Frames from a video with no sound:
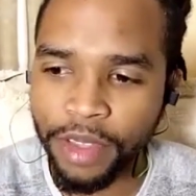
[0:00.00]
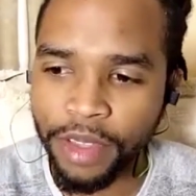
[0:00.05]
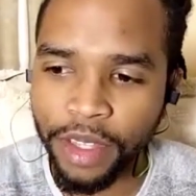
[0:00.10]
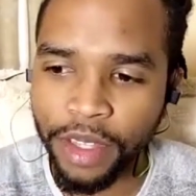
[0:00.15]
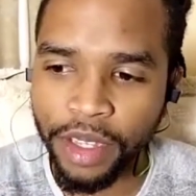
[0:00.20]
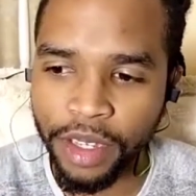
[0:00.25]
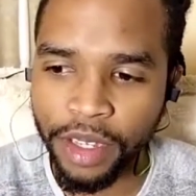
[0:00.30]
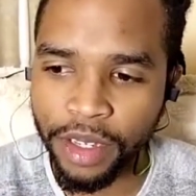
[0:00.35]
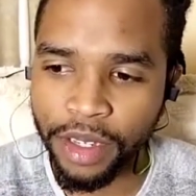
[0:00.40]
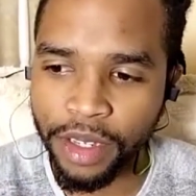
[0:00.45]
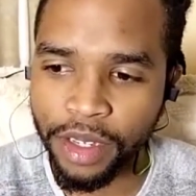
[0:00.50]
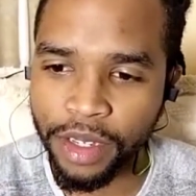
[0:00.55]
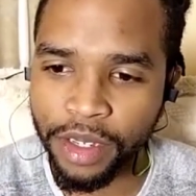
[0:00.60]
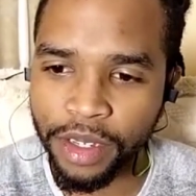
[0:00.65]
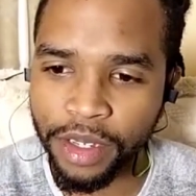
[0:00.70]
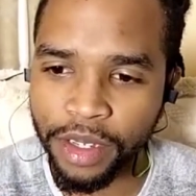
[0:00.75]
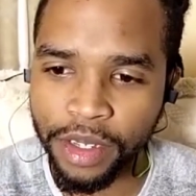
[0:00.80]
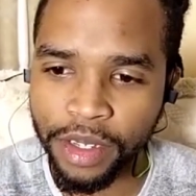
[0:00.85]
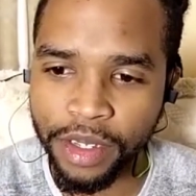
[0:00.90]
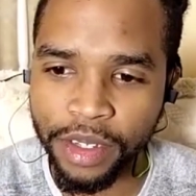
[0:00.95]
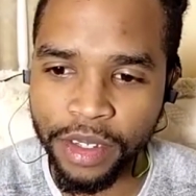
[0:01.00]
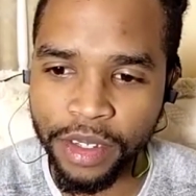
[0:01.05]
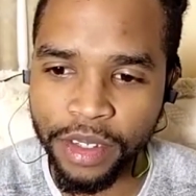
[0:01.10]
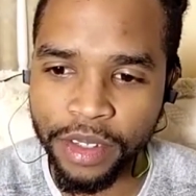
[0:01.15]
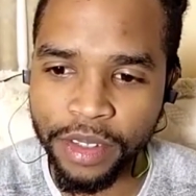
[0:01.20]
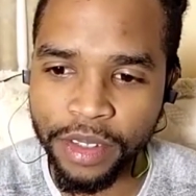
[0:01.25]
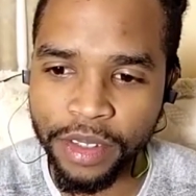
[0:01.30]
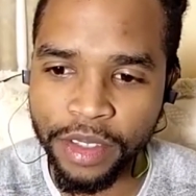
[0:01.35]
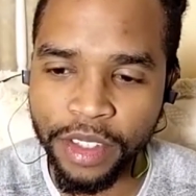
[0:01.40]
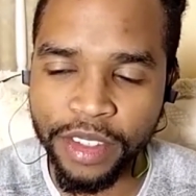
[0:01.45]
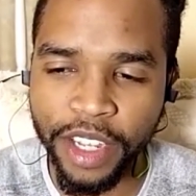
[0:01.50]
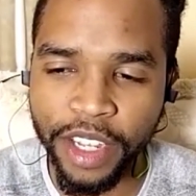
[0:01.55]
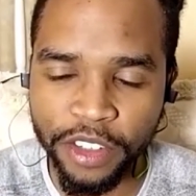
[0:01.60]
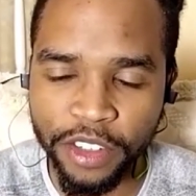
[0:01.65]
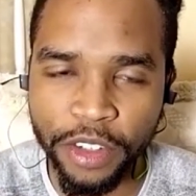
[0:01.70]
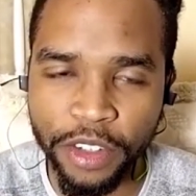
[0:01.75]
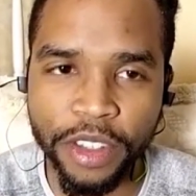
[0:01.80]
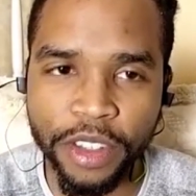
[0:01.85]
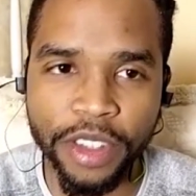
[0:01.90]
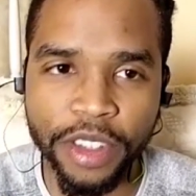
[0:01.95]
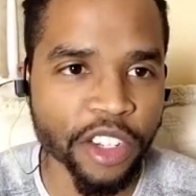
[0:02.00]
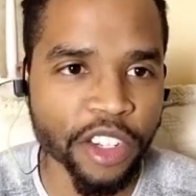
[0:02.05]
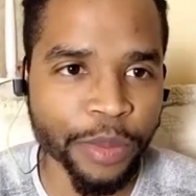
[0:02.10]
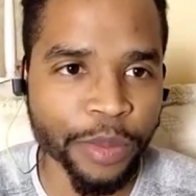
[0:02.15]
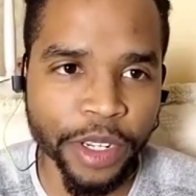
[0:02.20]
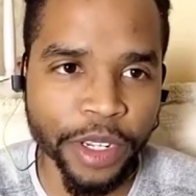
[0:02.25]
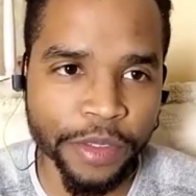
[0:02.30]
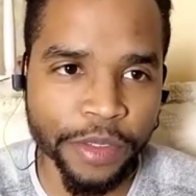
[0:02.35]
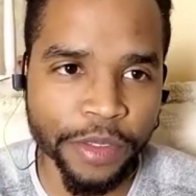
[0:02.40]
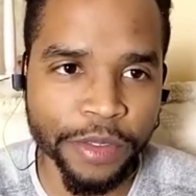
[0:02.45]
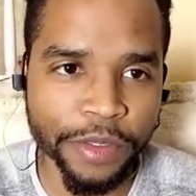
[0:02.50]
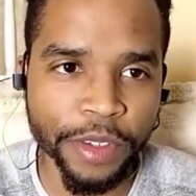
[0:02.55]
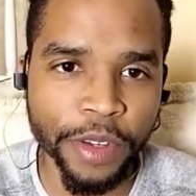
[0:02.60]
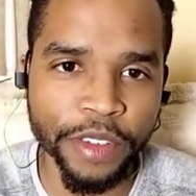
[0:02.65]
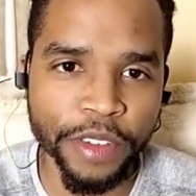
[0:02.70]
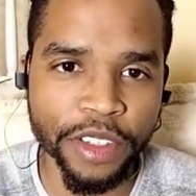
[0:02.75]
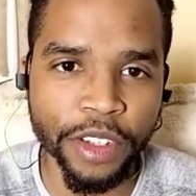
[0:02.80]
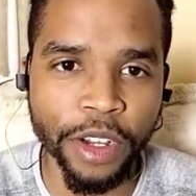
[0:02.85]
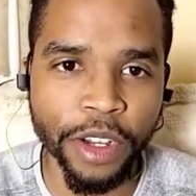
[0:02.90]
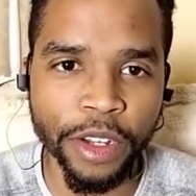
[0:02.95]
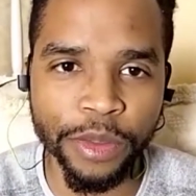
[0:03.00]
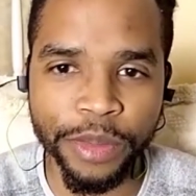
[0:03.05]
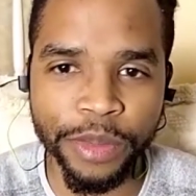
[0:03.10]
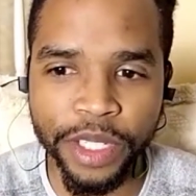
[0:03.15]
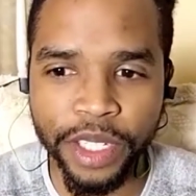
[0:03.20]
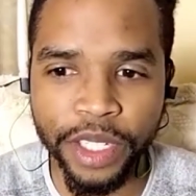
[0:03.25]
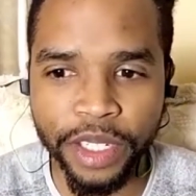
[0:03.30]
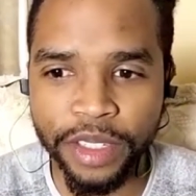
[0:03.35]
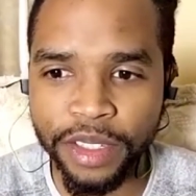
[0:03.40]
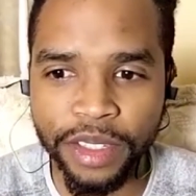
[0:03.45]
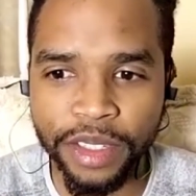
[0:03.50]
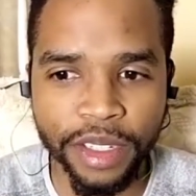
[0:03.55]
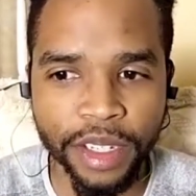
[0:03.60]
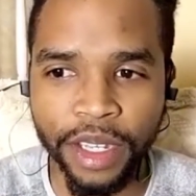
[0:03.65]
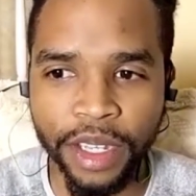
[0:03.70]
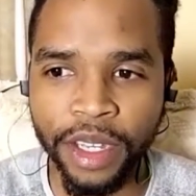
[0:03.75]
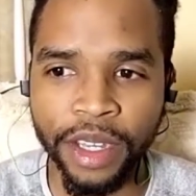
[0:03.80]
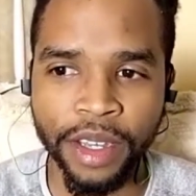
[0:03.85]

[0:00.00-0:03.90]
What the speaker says: to the detriment of us all, because